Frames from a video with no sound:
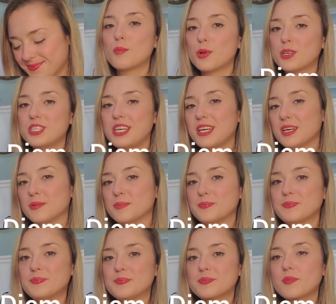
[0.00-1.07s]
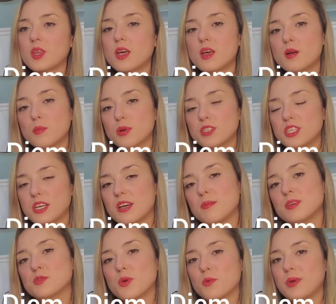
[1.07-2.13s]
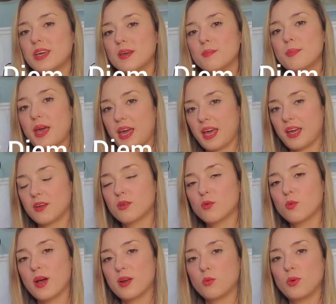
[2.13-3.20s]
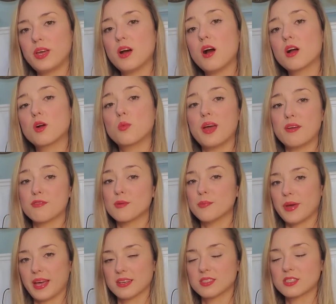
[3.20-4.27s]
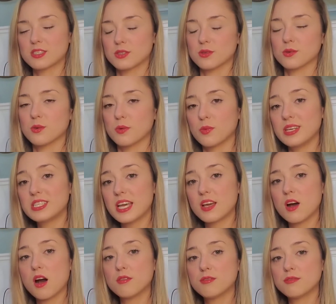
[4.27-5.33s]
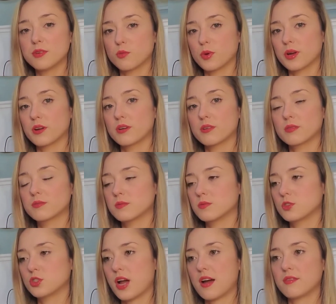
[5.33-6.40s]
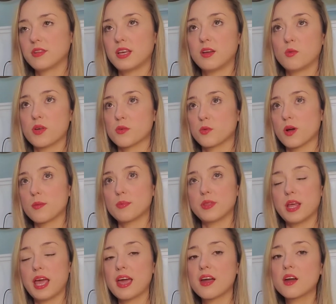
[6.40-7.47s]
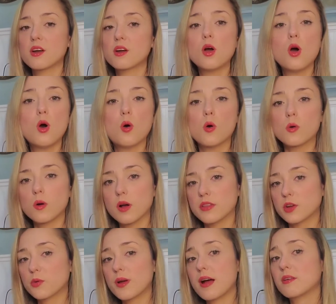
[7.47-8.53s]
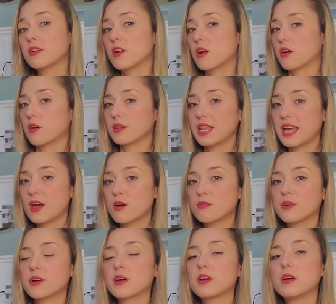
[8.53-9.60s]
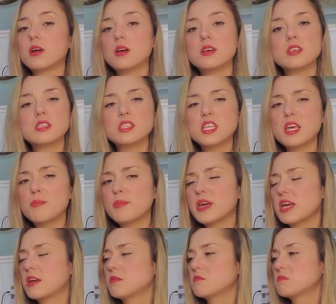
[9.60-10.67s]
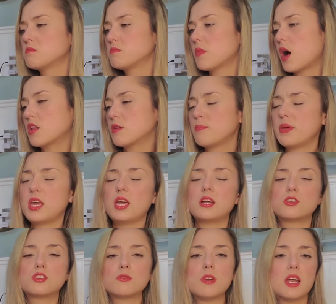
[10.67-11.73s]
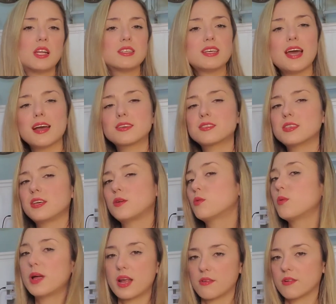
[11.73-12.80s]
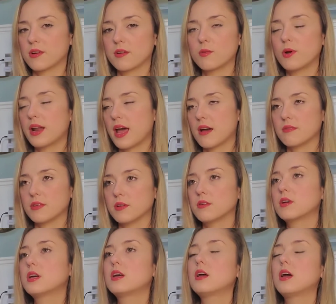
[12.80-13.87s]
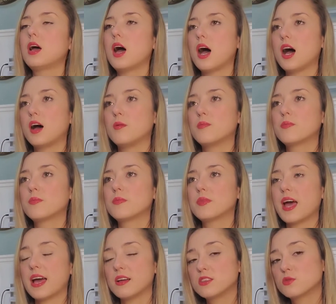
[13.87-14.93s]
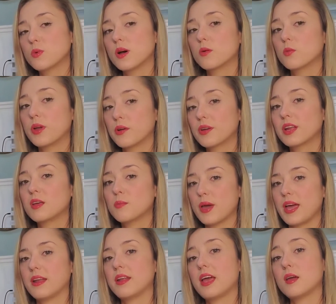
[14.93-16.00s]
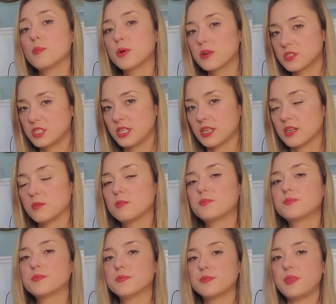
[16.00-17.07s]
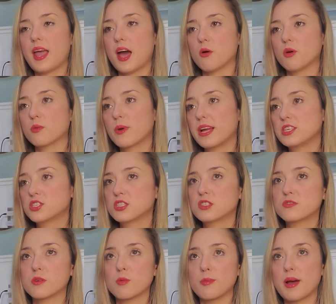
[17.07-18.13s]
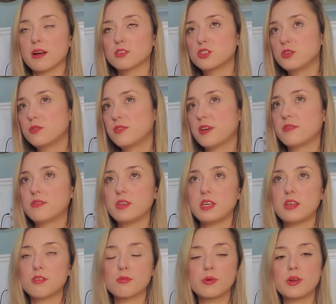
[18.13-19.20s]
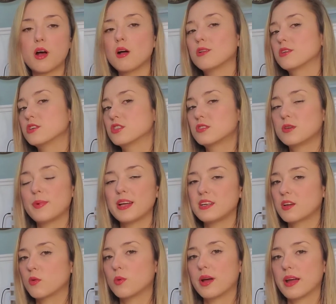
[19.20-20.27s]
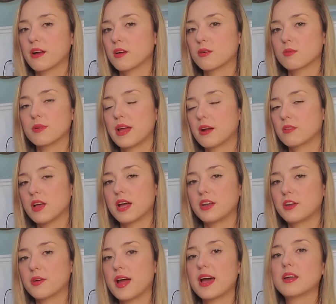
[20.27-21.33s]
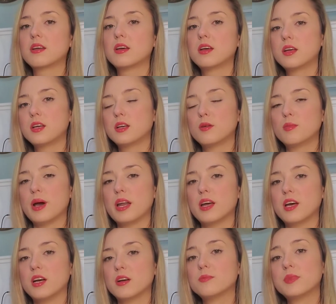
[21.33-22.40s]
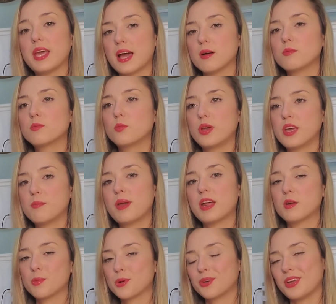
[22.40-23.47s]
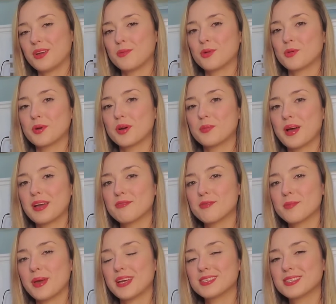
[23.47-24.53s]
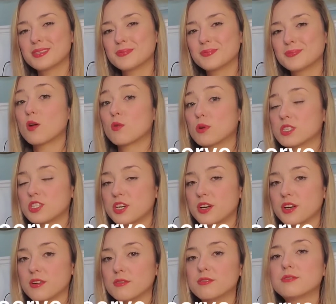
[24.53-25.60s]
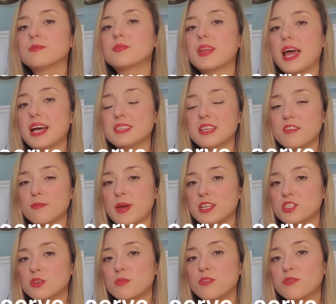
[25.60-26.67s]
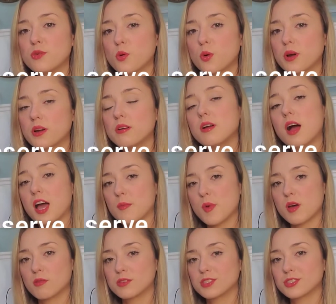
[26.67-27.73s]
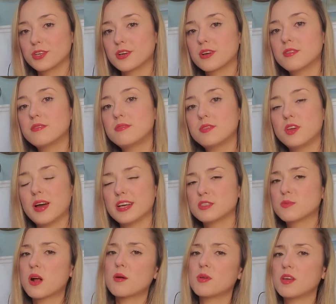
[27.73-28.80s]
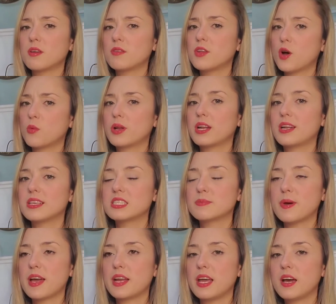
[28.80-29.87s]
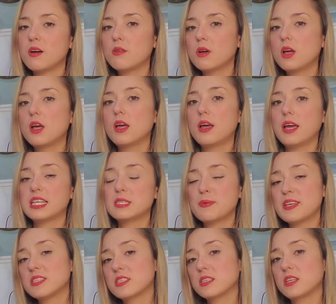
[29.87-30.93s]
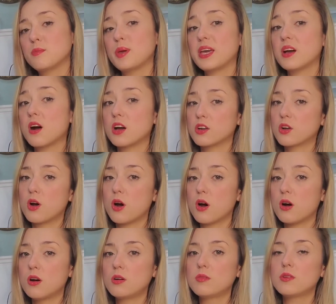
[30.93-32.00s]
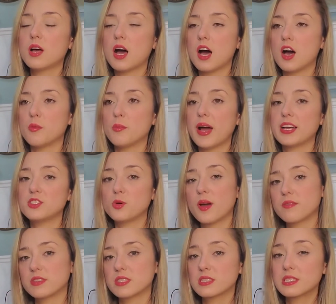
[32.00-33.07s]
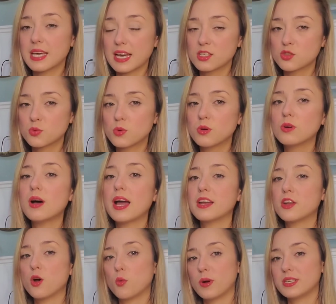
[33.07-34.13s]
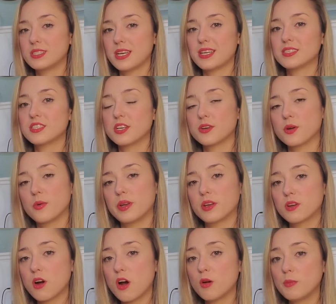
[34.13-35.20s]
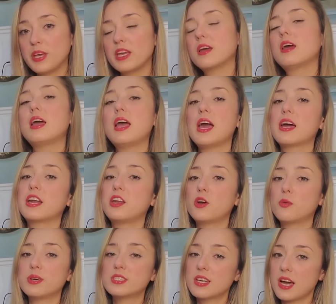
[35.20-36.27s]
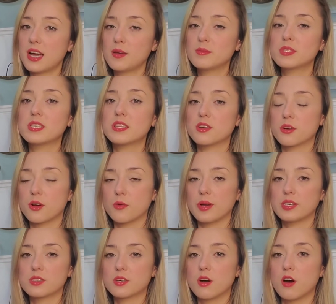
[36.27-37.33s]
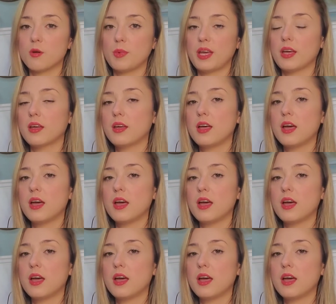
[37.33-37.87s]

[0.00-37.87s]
Per diem. Per diem is what we get paid when we are away from base. So when we take off and we're traveling, whether we're up in the air or on the ground and on our layover, sleeping on the beach, in a taxi, whatever, what have you. That is what we are getting paid, a per diem. Now it ranges from about $2.50, $3, depending on what airline you're at. But yeah, we get paid a per diem when we're away from base. Reserve. As I've mentioned before, I'm on reserve. You guys probably know what it is by now. It's basically being on call. I do have a schedule. I know what days they're going to call me, and I know what times that they're going to call me.